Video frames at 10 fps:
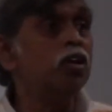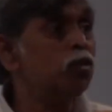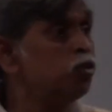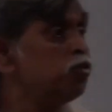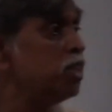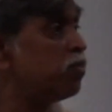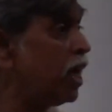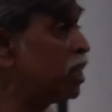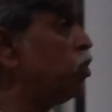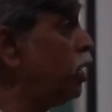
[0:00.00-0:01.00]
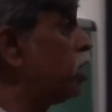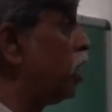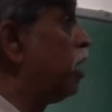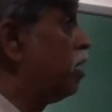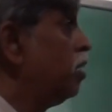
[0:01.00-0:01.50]
that those things were actually
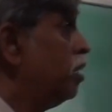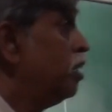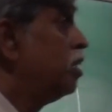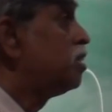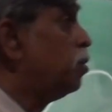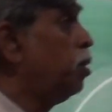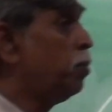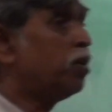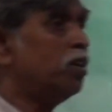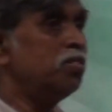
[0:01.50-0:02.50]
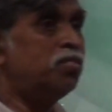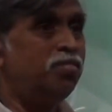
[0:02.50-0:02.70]
occurring. Simply because